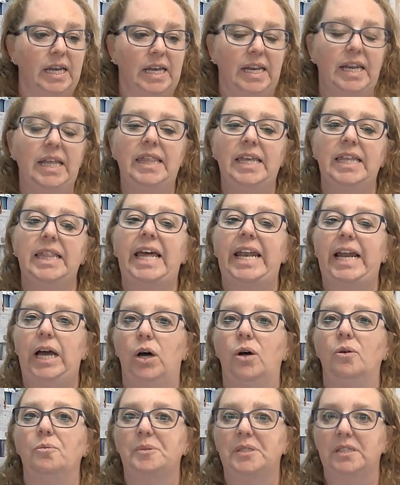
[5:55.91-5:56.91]
Anything that
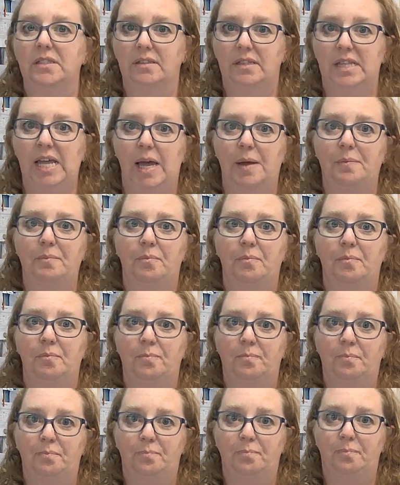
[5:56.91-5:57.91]
helps them
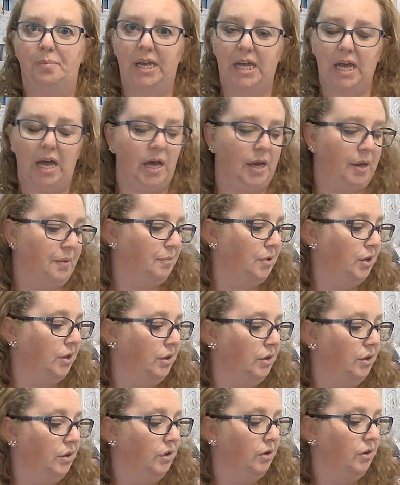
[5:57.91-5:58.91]
become
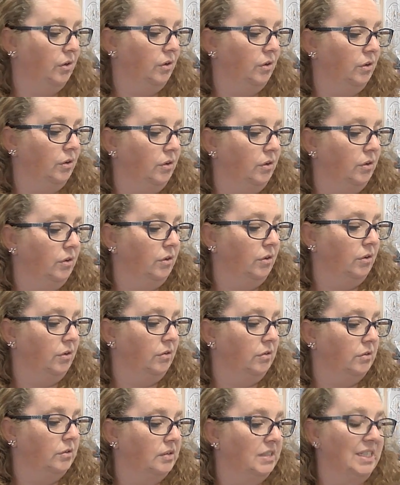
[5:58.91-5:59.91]

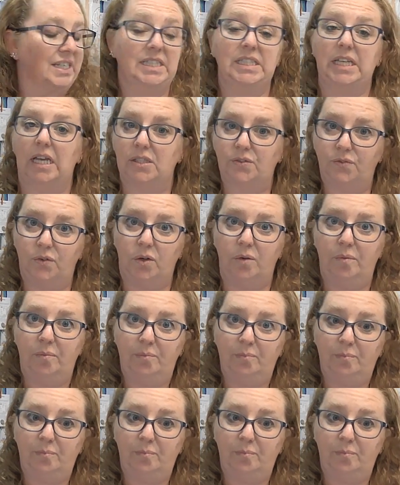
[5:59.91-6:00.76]
successful.